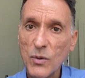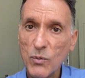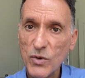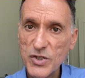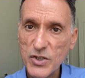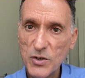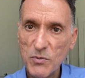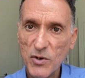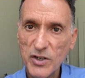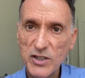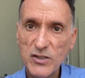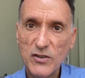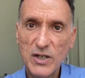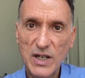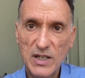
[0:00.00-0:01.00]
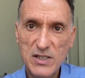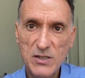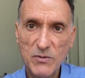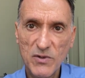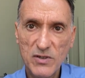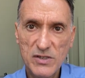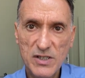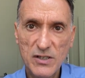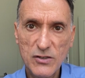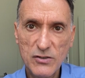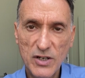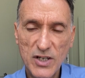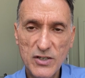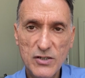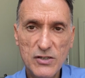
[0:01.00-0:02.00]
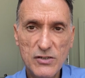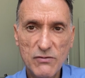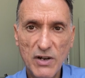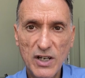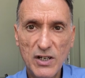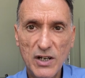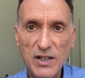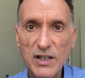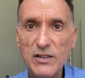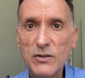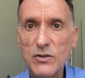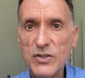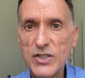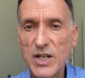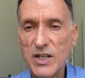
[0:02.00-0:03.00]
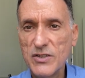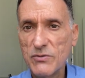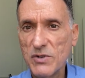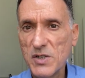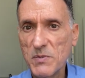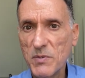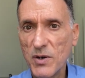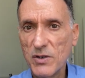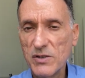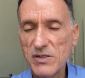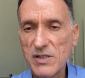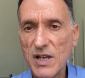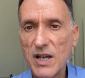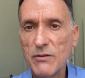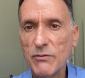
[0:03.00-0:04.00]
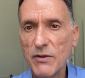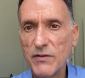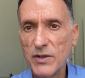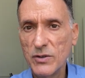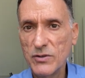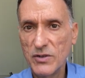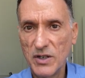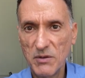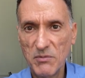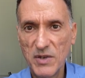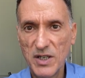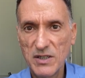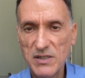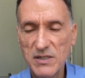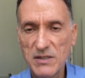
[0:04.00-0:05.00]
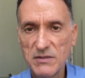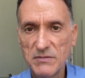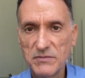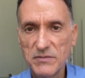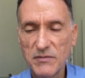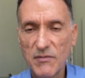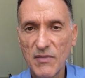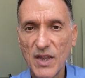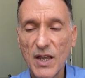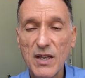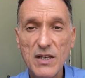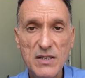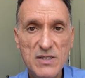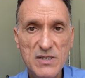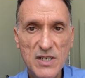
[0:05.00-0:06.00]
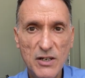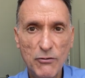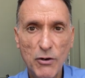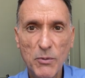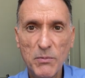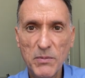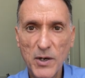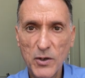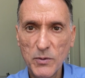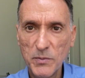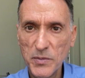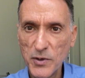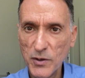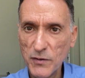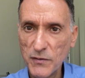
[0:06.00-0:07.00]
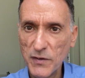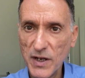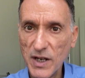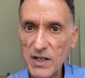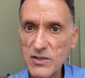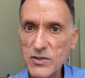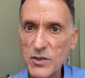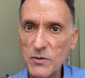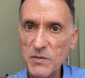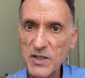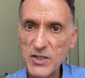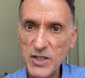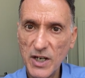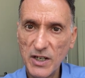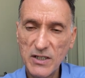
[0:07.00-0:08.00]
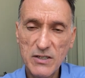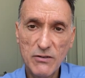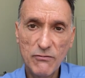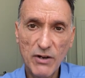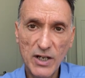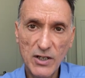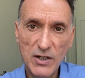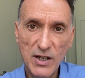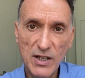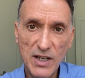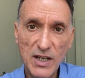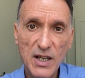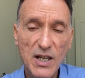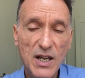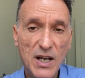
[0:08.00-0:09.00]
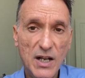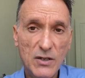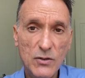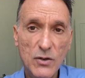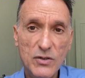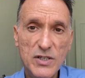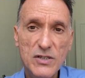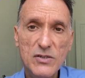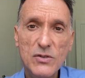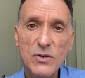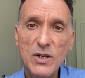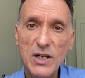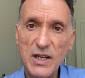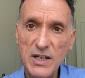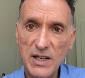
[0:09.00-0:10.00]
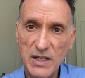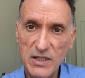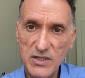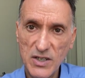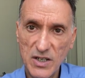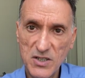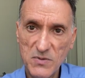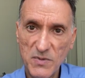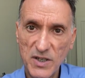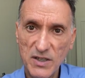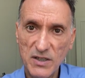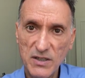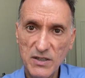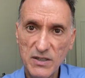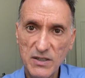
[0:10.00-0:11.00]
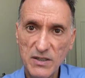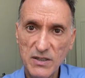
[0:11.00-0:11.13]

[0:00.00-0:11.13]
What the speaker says: We should monitor calcium concentrations regularly to judge response and review treatment. Serum bone profile should be checked regularly according to clinical judgment,